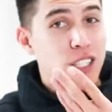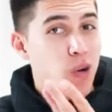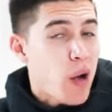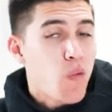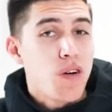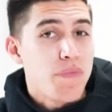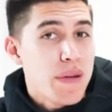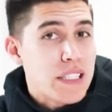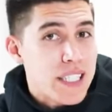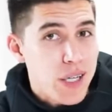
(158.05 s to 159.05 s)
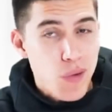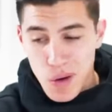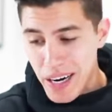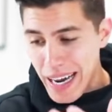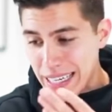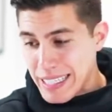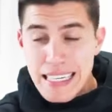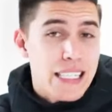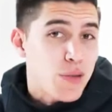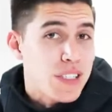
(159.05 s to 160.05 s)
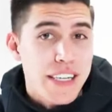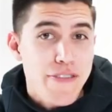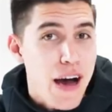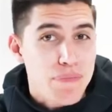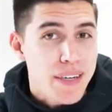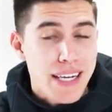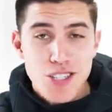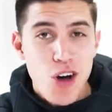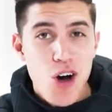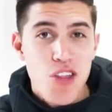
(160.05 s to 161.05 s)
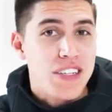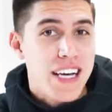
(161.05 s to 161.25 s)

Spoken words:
so I wouldn't be too worried as these receive updates all the